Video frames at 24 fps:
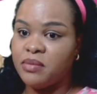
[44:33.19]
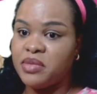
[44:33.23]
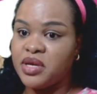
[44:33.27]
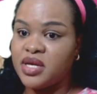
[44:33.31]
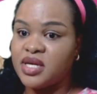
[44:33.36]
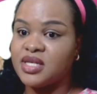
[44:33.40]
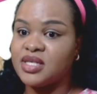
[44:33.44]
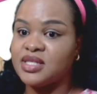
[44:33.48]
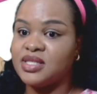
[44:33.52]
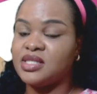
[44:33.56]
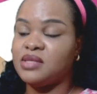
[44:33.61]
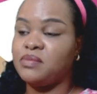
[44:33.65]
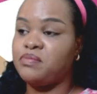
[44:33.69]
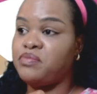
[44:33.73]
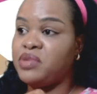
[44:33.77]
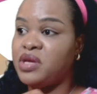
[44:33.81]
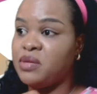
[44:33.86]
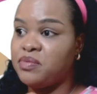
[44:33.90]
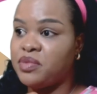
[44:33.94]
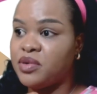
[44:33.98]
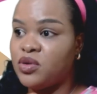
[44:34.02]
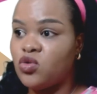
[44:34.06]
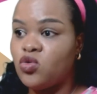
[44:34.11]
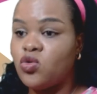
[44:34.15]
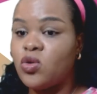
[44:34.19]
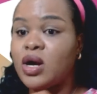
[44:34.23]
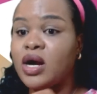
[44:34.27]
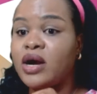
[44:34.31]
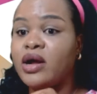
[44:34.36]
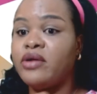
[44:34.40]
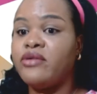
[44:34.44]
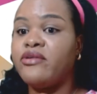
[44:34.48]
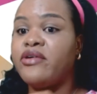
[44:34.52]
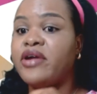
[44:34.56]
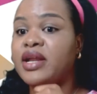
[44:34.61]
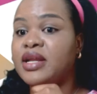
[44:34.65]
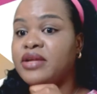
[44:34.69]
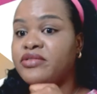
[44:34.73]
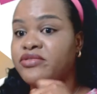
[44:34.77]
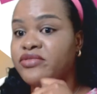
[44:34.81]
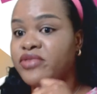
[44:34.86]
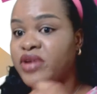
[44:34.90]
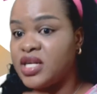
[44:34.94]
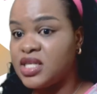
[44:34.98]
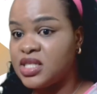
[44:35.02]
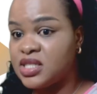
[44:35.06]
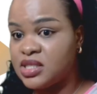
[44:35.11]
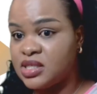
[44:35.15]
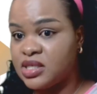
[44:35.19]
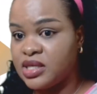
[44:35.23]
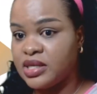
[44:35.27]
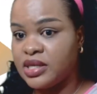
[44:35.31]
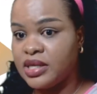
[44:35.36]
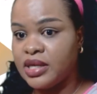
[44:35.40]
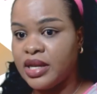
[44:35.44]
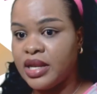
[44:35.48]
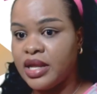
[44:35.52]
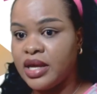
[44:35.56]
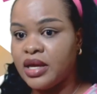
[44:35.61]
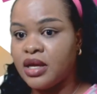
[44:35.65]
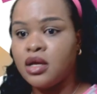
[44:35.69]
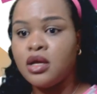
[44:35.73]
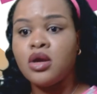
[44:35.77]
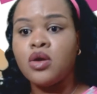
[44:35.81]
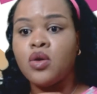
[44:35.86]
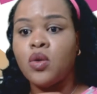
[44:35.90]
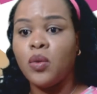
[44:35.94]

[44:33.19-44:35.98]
because the people who are already registered in there